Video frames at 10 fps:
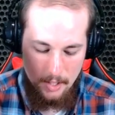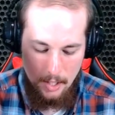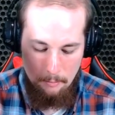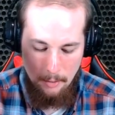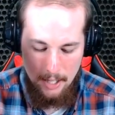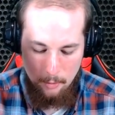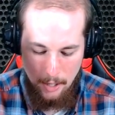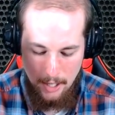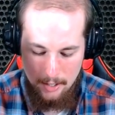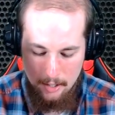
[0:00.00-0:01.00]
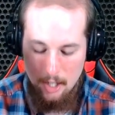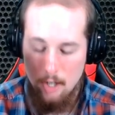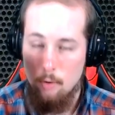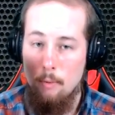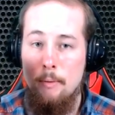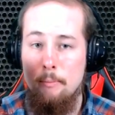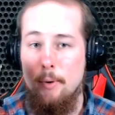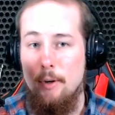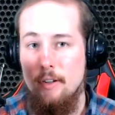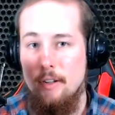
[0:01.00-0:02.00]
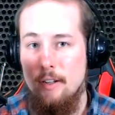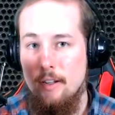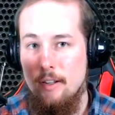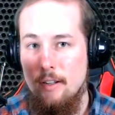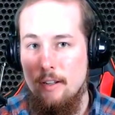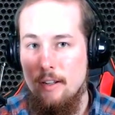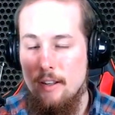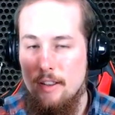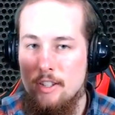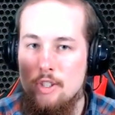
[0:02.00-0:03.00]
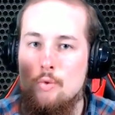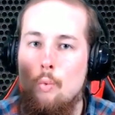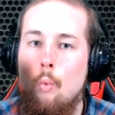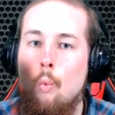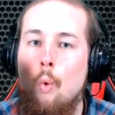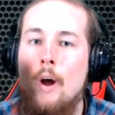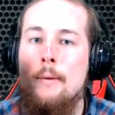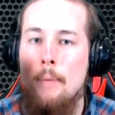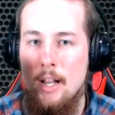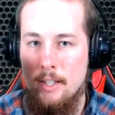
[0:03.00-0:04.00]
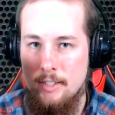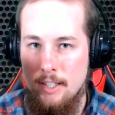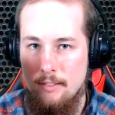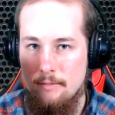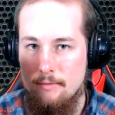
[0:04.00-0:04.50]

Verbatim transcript: And by the way, remember, this is one policy.